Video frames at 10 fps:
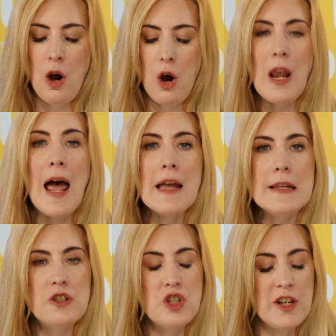Ola
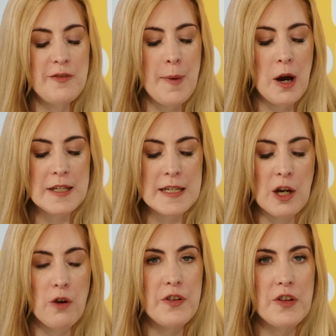is Chief
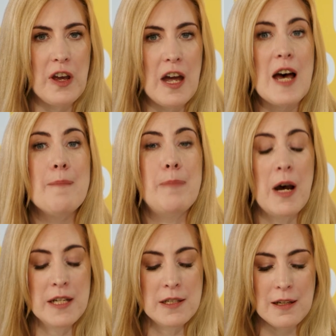Marketing Officer at
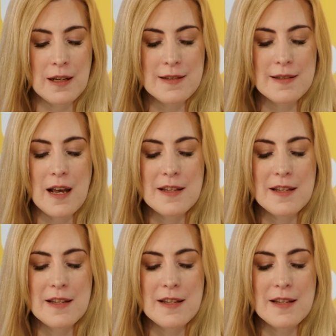Binderless,